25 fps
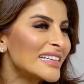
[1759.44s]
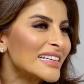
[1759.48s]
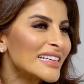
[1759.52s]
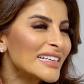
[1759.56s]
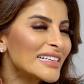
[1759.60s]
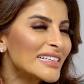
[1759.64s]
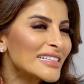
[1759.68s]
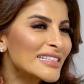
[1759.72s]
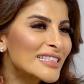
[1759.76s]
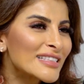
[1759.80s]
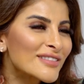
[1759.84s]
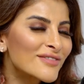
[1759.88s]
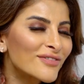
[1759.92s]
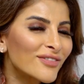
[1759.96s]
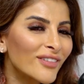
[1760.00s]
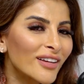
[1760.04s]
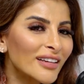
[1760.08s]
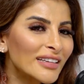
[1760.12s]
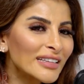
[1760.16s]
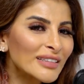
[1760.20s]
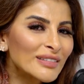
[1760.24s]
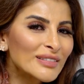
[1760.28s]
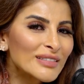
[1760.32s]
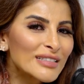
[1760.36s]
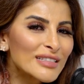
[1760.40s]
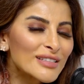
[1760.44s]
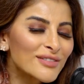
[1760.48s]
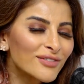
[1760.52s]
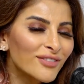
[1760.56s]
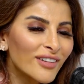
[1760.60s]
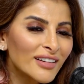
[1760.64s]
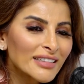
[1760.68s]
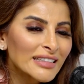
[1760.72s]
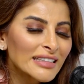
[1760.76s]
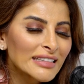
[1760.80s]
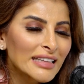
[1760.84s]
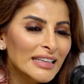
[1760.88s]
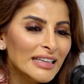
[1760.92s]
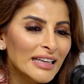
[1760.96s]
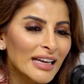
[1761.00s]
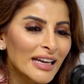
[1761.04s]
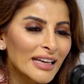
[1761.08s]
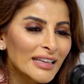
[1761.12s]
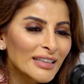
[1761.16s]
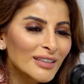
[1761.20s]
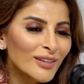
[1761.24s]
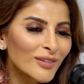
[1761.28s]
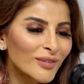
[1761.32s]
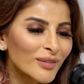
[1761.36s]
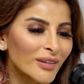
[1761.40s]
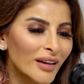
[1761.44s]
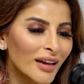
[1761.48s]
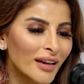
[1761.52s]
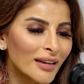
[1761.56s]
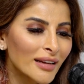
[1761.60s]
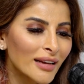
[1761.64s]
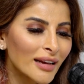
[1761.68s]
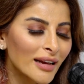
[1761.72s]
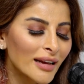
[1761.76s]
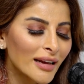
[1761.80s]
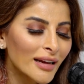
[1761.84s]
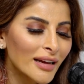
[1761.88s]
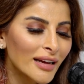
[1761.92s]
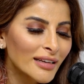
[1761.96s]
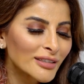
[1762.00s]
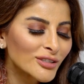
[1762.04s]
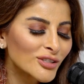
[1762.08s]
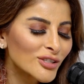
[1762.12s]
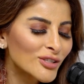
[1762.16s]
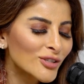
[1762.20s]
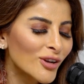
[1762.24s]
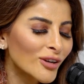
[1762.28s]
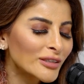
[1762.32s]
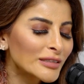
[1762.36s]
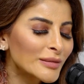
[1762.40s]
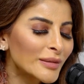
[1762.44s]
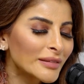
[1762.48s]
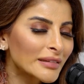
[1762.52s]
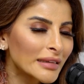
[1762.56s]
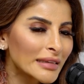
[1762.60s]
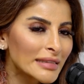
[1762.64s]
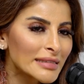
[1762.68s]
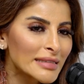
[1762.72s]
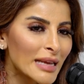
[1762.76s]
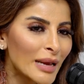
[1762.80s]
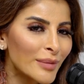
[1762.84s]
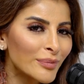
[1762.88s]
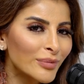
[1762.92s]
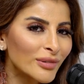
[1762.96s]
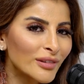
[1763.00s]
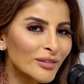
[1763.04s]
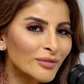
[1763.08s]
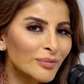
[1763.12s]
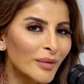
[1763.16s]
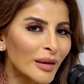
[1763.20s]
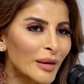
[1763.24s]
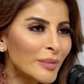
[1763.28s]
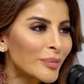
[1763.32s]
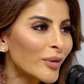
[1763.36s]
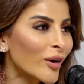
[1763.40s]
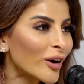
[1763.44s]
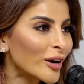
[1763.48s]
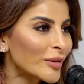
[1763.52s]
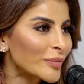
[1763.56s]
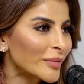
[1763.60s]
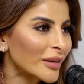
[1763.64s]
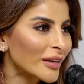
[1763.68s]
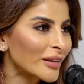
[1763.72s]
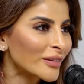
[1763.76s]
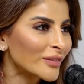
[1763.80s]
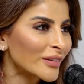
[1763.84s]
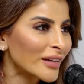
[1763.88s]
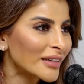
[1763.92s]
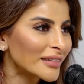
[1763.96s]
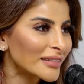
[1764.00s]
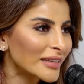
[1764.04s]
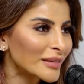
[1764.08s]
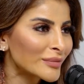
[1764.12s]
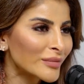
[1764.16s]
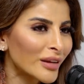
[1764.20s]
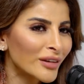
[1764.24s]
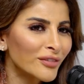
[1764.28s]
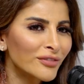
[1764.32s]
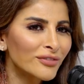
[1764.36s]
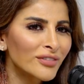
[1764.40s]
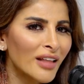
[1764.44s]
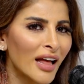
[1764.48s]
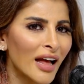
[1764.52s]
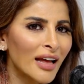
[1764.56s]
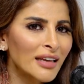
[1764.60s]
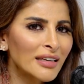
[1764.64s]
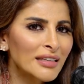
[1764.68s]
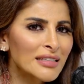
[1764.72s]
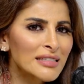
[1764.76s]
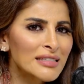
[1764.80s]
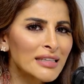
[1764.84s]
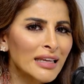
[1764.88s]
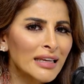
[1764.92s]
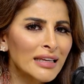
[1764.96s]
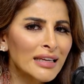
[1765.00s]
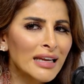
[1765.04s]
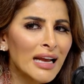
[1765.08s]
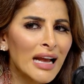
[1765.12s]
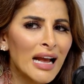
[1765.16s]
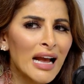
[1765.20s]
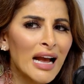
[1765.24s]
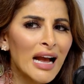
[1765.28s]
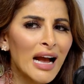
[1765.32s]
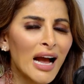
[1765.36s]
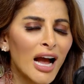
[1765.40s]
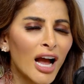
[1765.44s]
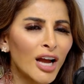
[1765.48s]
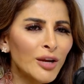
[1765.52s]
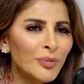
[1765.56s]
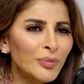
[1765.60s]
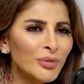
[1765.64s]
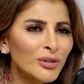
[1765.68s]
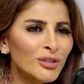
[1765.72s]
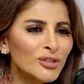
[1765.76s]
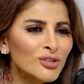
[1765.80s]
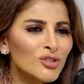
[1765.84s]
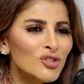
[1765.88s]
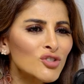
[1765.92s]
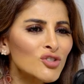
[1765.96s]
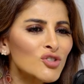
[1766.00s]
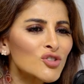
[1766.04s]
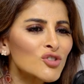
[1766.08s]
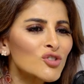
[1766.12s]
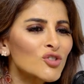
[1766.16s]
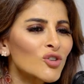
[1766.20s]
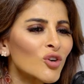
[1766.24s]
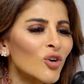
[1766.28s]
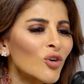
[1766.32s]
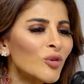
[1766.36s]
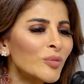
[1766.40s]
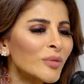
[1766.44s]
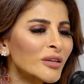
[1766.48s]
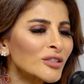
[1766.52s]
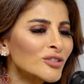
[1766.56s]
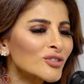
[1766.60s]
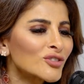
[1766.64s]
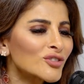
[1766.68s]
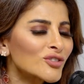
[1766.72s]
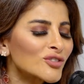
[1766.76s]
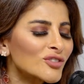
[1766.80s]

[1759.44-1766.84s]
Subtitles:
It's, it's funny. Like, I just talked about the example of my apartment, right? Like my flat. It's like, I put so much